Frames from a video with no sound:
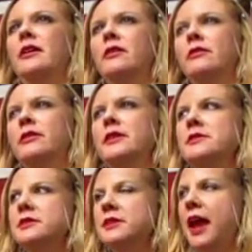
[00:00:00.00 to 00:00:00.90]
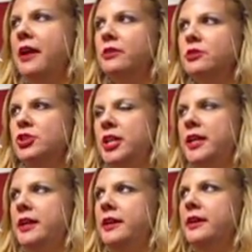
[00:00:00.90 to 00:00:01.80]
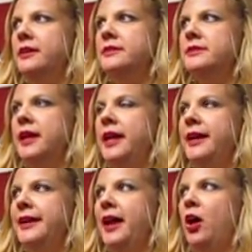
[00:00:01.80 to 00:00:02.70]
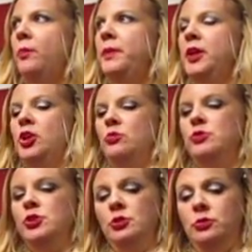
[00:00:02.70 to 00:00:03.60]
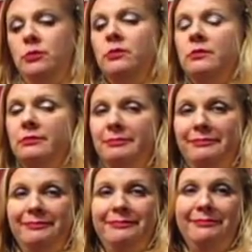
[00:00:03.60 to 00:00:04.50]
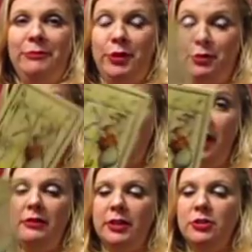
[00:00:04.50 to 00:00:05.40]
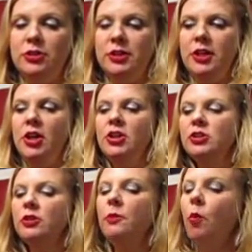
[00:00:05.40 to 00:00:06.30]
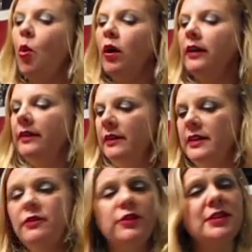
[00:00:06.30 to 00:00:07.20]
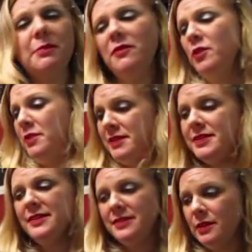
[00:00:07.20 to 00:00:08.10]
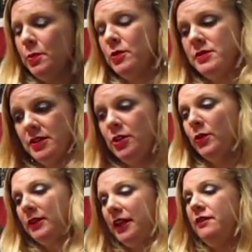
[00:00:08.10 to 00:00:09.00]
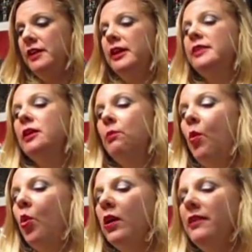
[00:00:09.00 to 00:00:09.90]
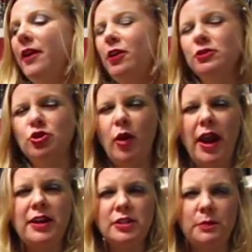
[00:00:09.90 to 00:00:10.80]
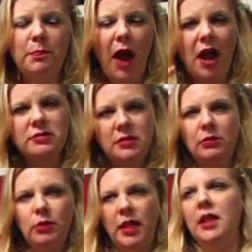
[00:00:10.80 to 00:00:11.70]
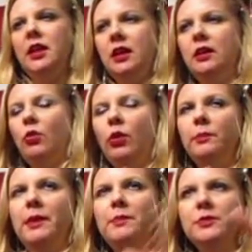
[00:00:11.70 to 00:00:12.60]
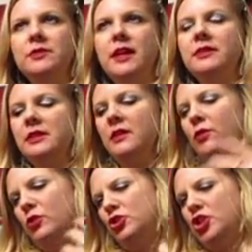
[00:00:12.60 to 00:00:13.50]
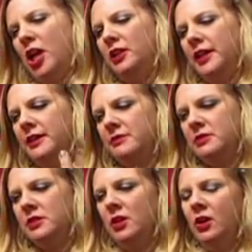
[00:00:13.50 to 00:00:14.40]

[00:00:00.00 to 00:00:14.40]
This energy is like helping you with your challenge. So the more, like for some of you, this is the person you are leaving. Like the more they're trying to box you in or be possessive or jealous